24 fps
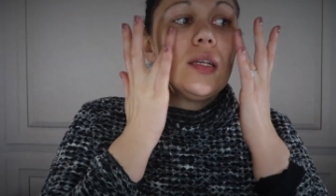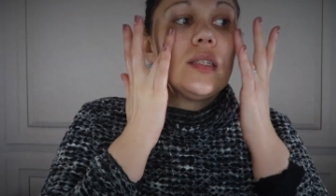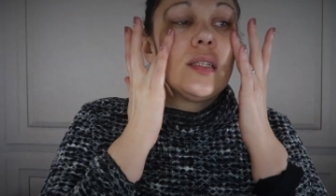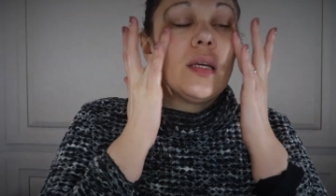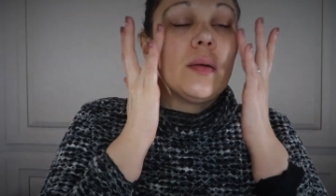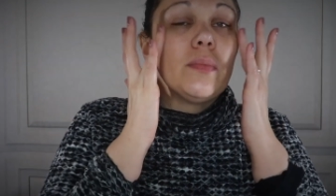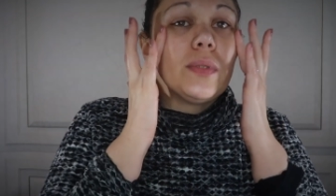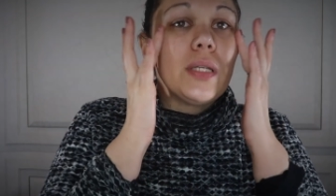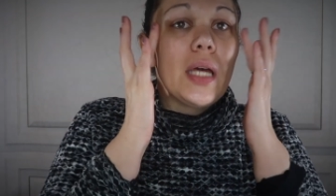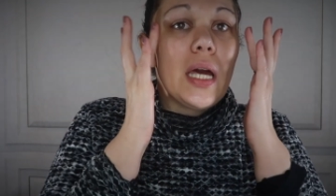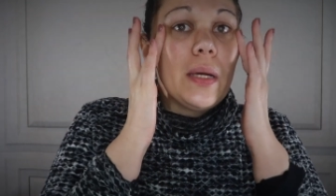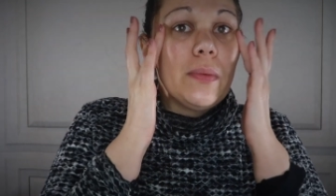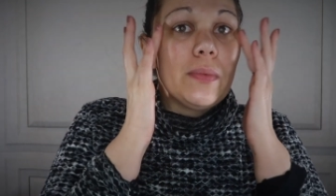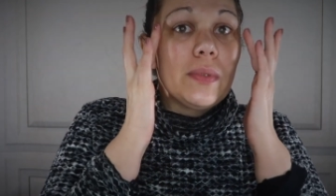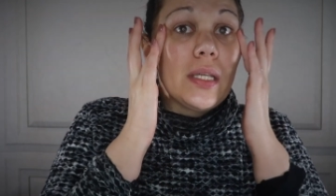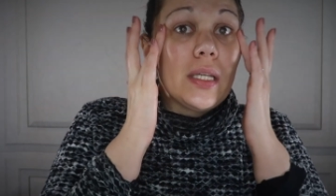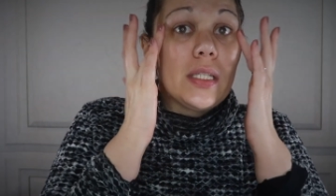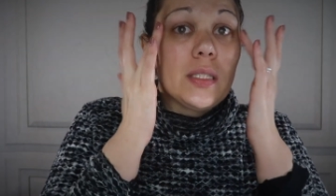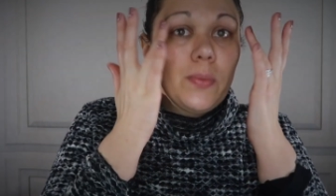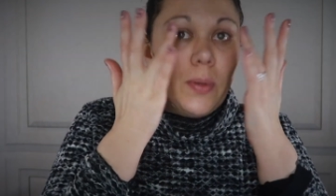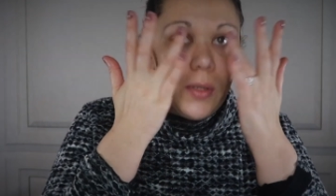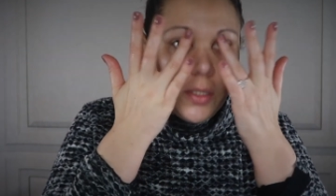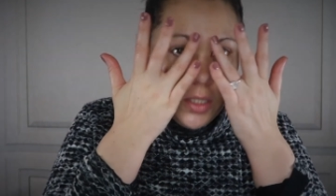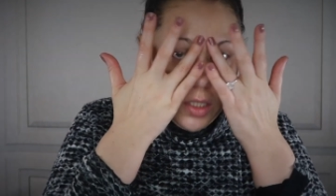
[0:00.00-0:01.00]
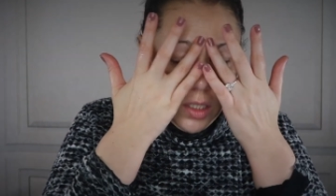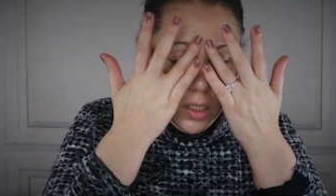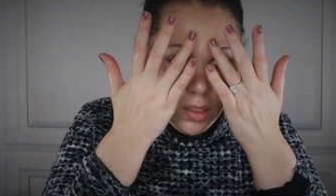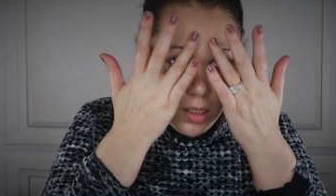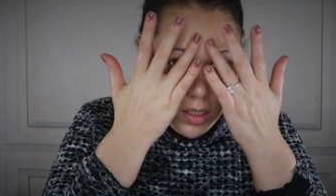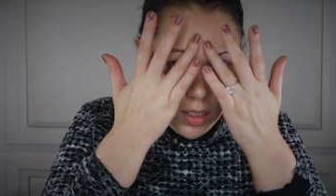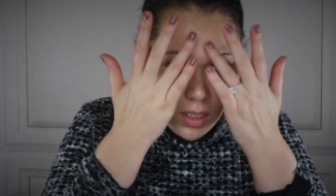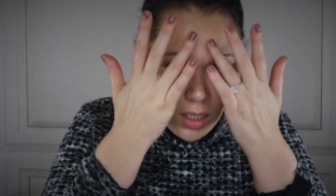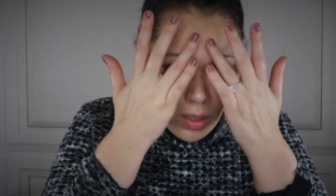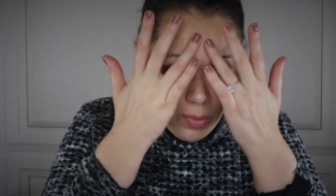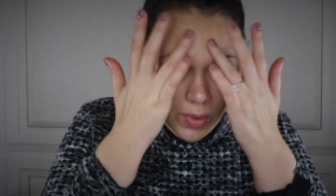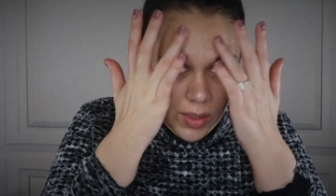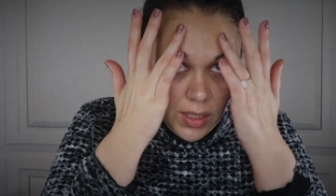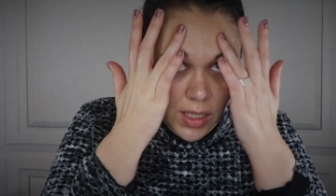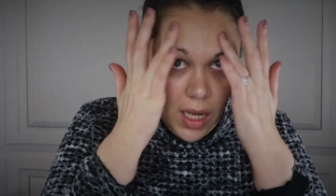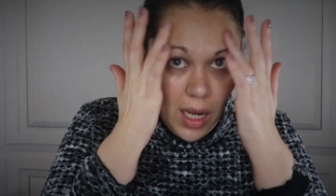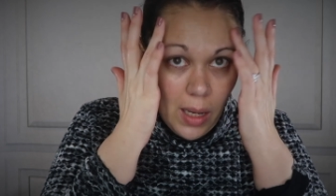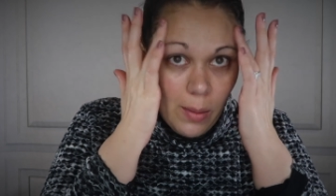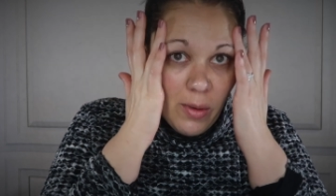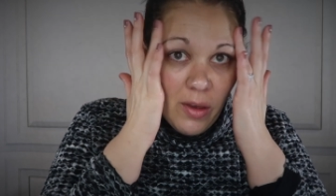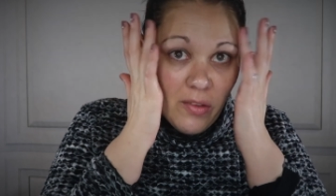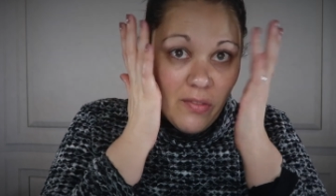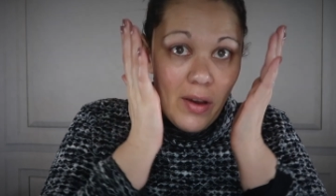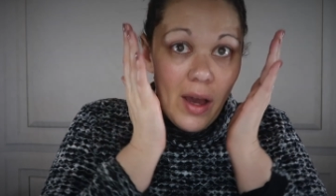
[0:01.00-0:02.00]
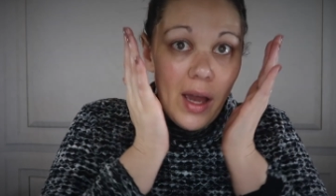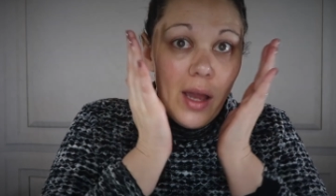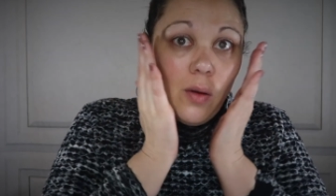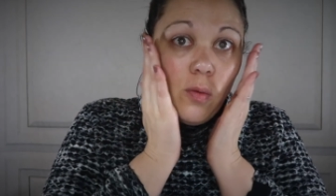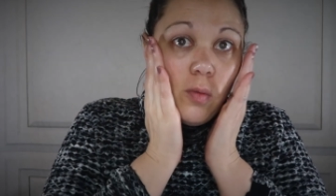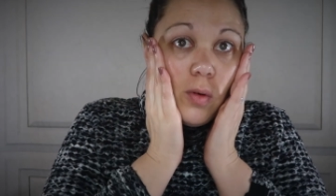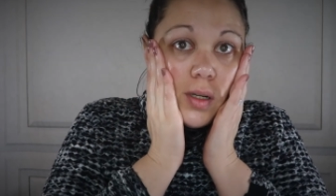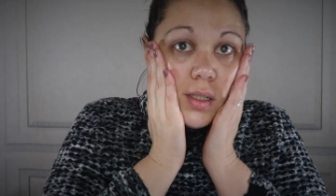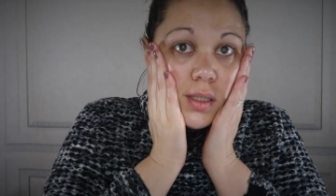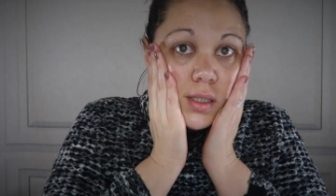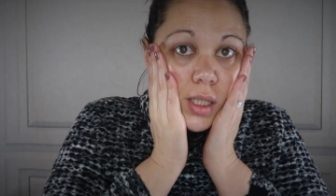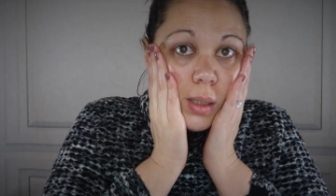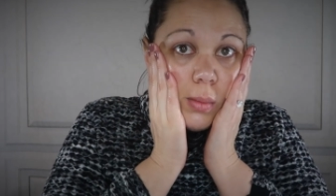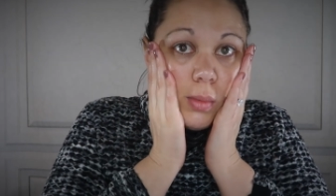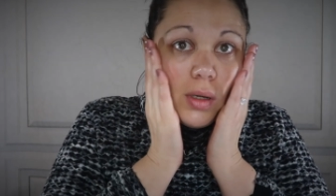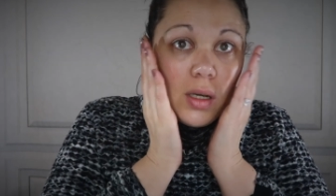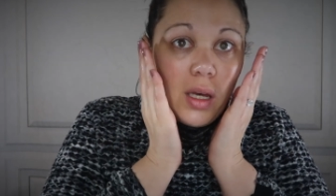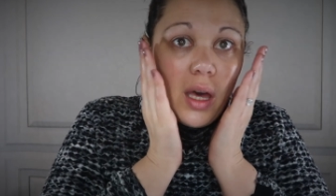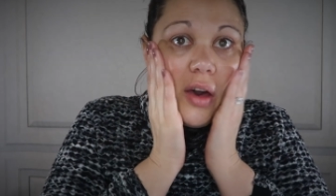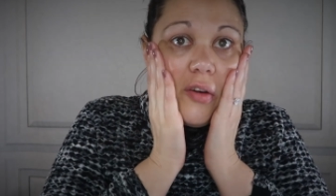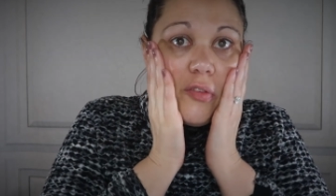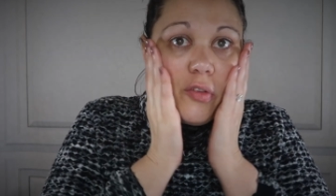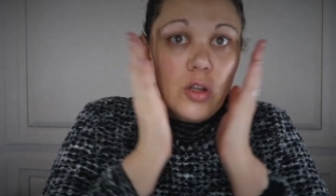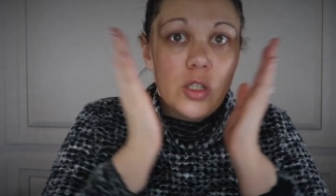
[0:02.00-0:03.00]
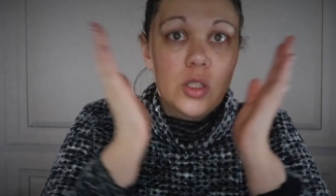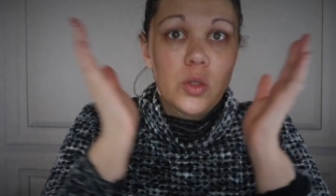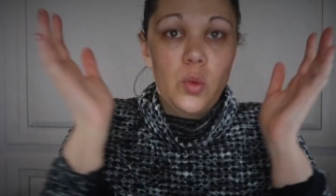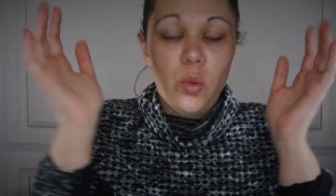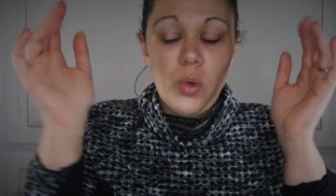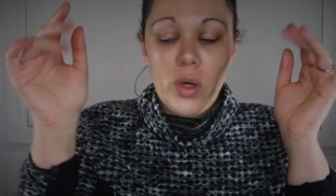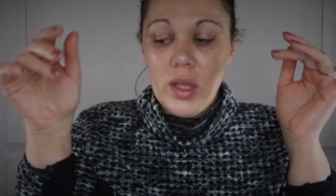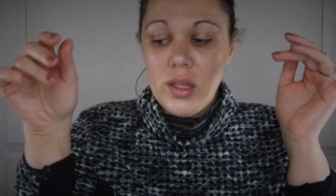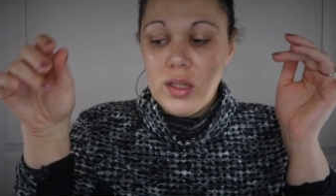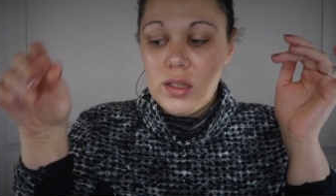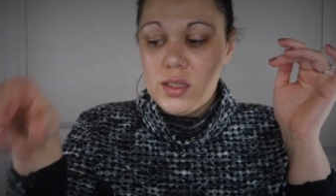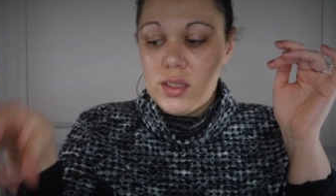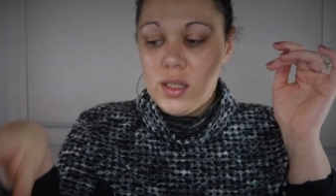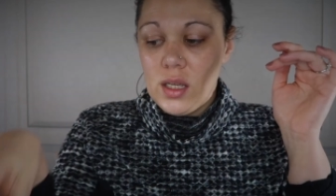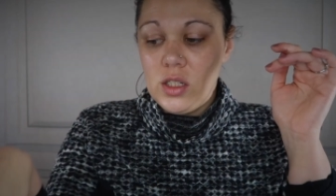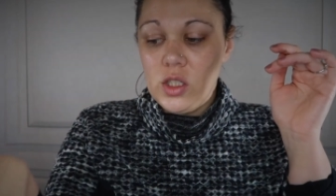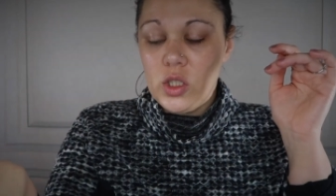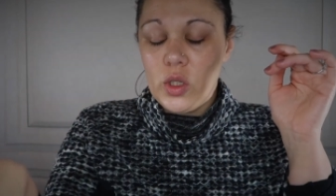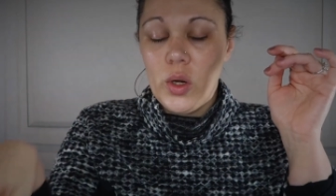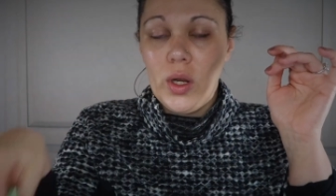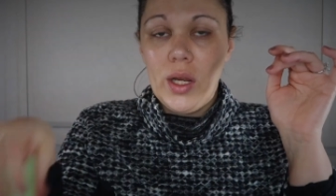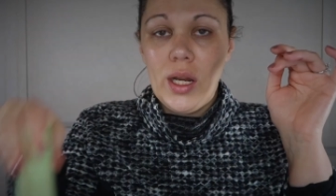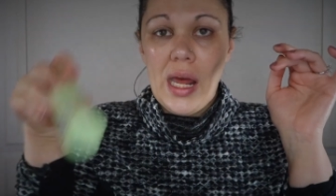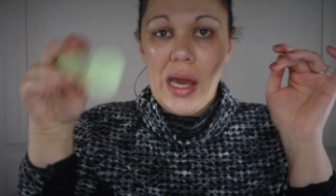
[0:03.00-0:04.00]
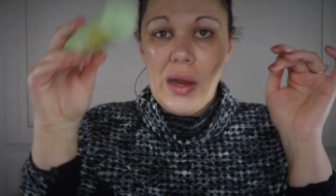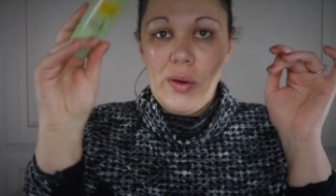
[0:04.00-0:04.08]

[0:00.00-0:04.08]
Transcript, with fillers: Sometimes, especially in the summertime, if I want double coverage with sunscreen,